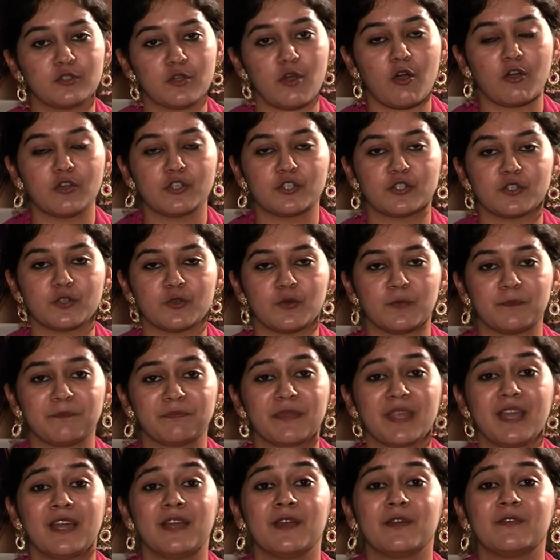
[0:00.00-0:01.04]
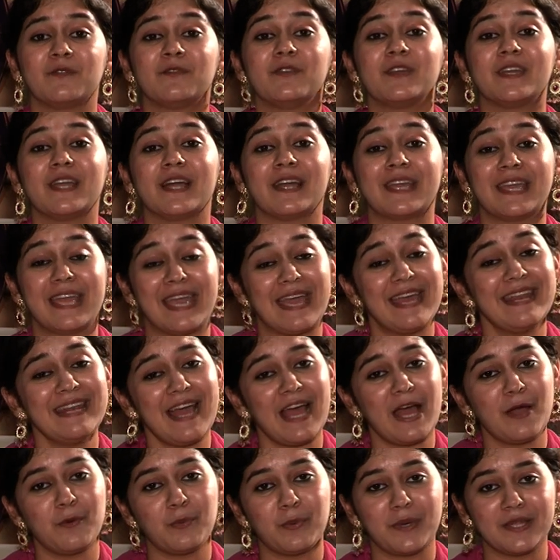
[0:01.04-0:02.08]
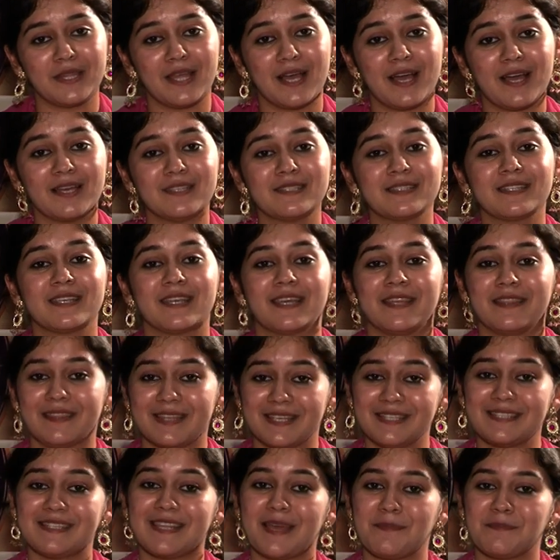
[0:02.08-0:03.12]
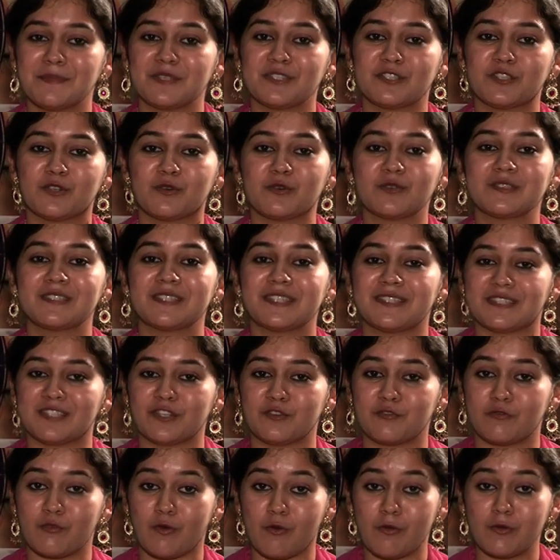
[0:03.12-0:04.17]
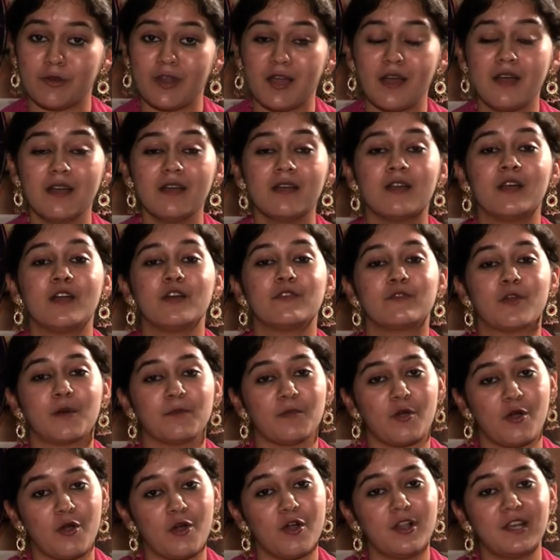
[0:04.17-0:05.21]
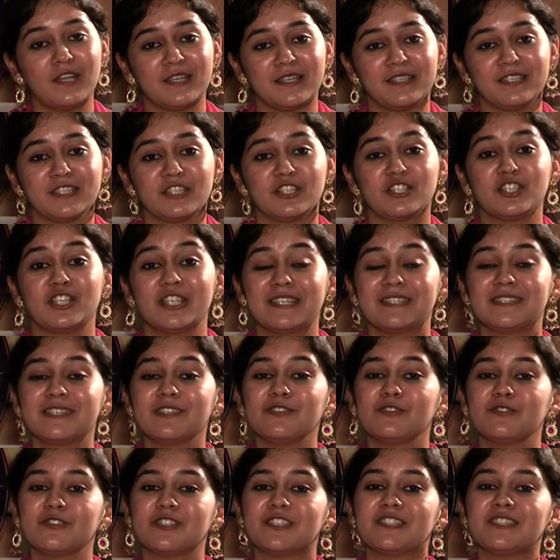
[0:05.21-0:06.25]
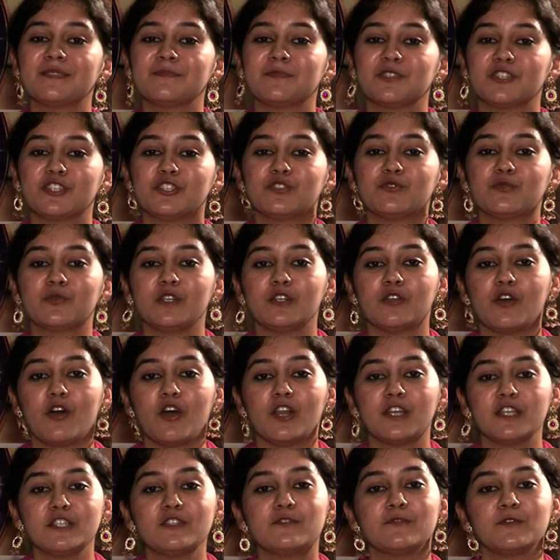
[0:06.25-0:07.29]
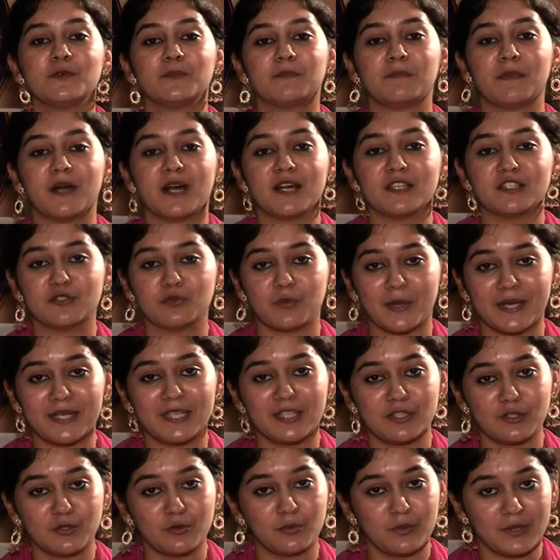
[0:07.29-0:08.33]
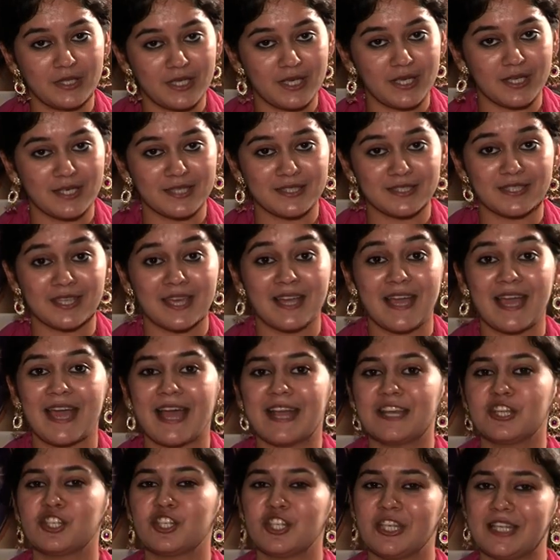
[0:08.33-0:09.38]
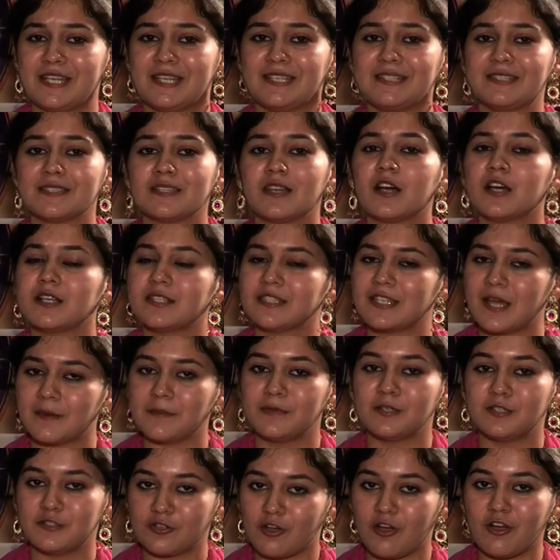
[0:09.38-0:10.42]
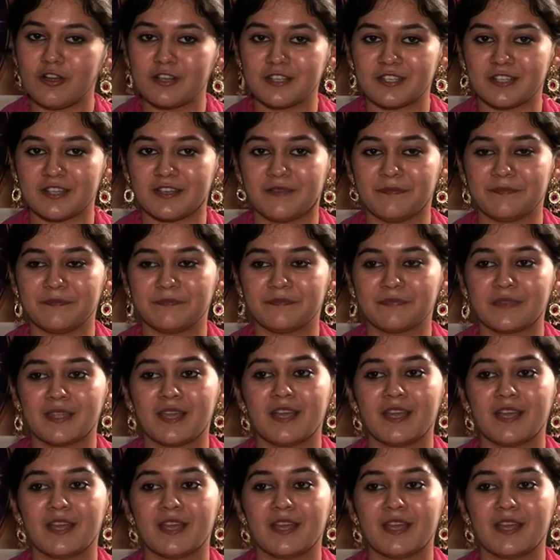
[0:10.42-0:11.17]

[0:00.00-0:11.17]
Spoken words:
Talk Show. We again have with us in this episode Sister Rona from Holland. She is into this spiritual knowledge from past 22 years and she is a double doctor.